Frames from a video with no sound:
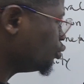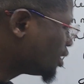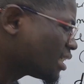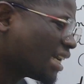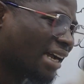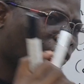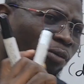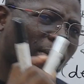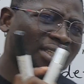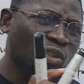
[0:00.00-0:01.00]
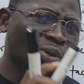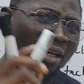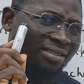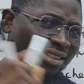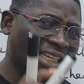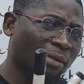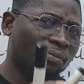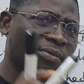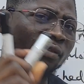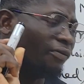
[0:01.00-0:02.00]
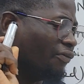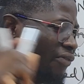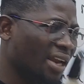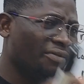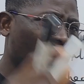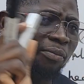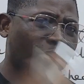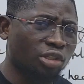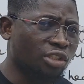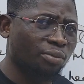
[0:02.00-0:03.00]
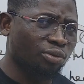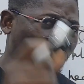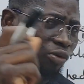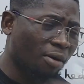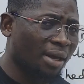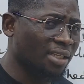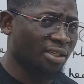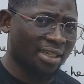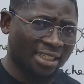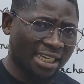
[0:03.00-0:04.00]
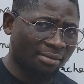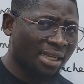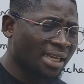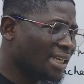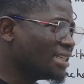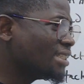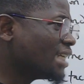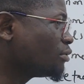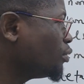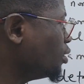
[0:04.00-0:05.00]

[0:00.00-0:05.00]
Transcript: which can come out in your exam, very, very possible to come out in your exam, is that